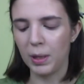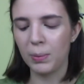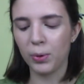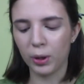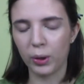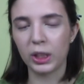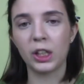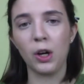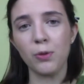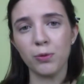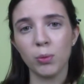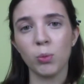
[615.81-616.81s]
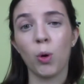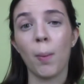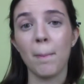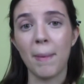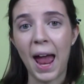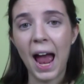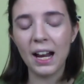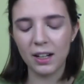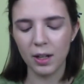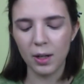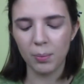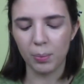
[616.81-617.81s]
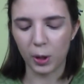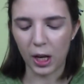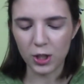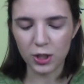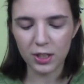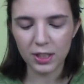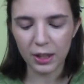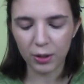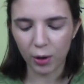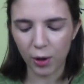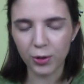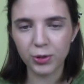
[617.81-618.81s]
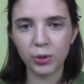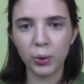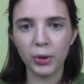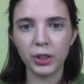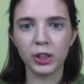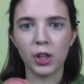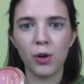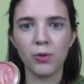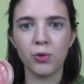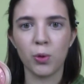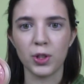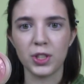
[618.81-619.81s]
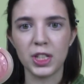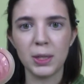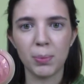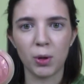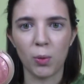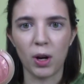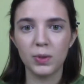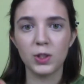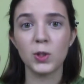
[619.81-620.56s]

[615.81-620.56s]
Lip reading: People are going to go for more matte blushes, and they're also going to go for deeper ones.